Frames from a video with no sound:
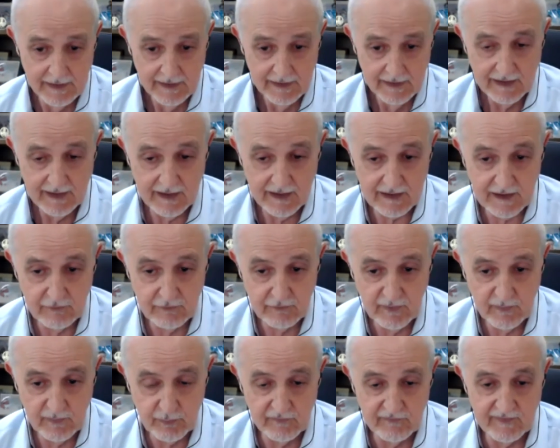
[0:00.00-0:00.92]
how can we
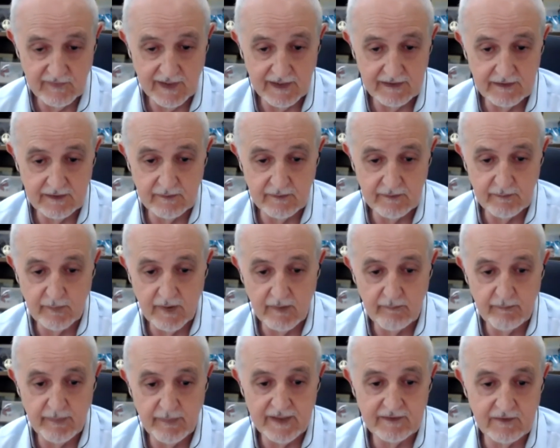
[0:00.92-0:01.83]
provide
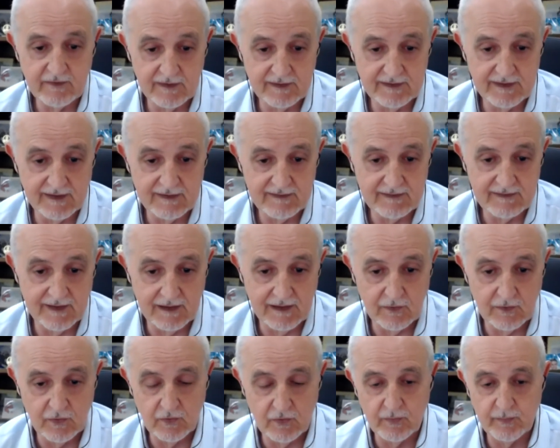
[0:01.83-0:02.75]
better data
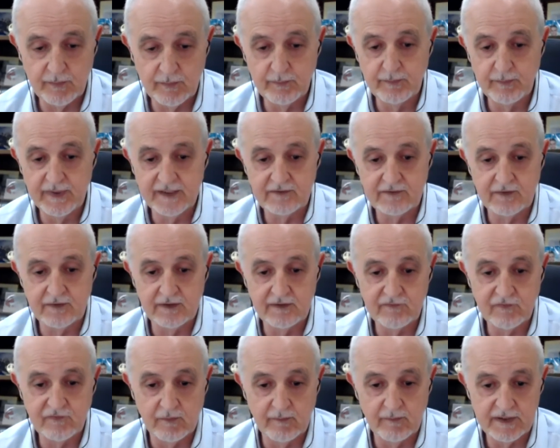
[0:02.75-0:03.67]
or better
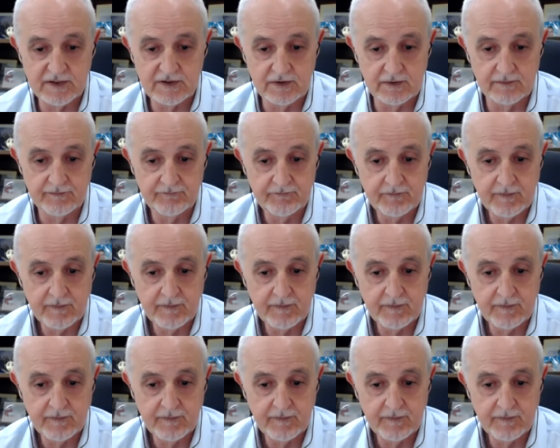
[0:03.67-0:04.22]
information.